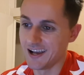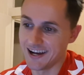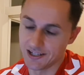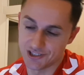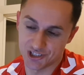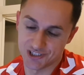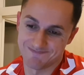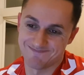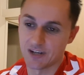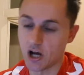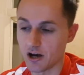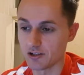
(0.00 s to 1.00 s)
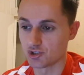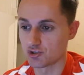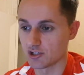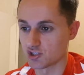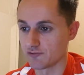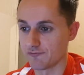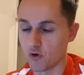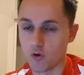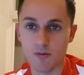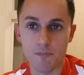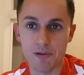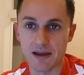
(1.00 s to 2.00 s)
I just can't trust the
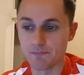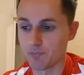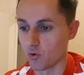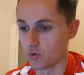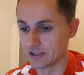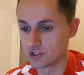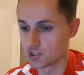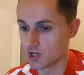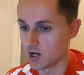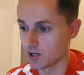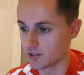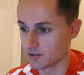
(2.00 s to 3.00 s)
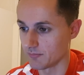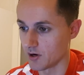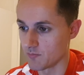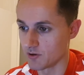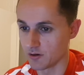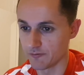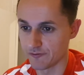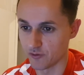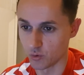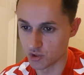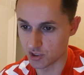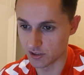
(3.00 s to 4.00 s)
form of Ben Pauling's yard at the moment,
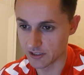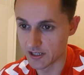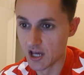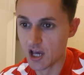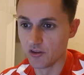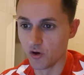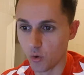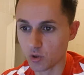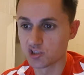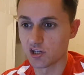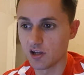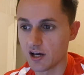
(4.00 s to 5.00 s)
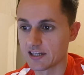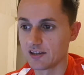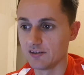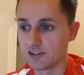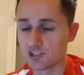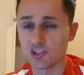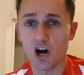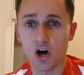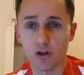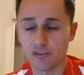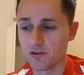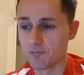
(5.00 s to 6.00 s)
unfortunately. The horse I like in this is
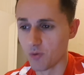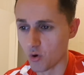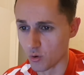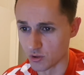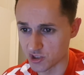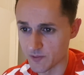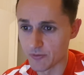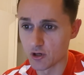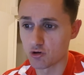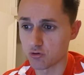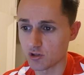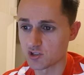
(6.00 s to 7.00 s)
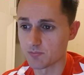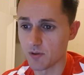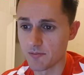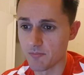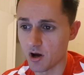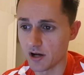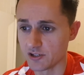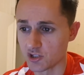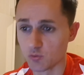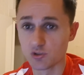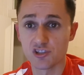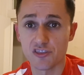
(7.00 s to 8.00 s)
Arthur Moore's Crossed My Mind,
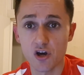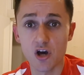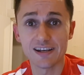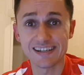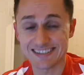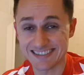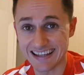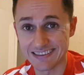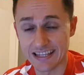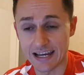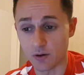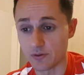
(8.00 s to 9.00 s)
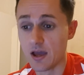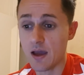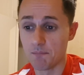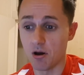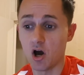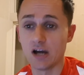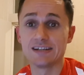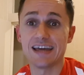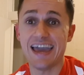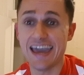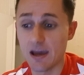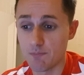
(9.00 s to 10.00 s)
who was third at Sandown behind a
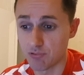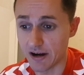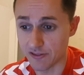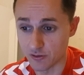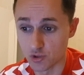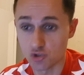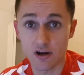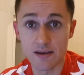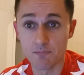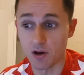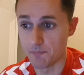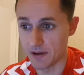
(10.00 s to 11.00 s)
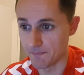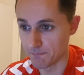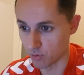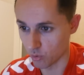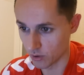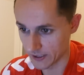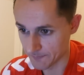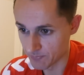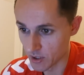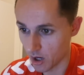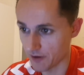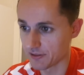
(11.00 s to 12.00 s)
Hair Breath, who's trained by Ben Pauling.
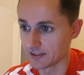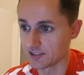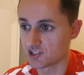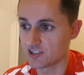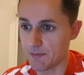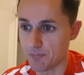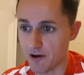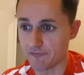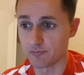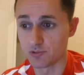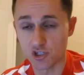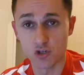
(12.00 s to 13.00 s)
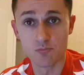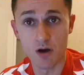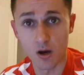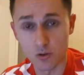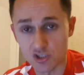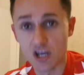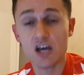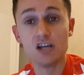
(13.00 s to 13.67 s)
I think the step up from 2 miles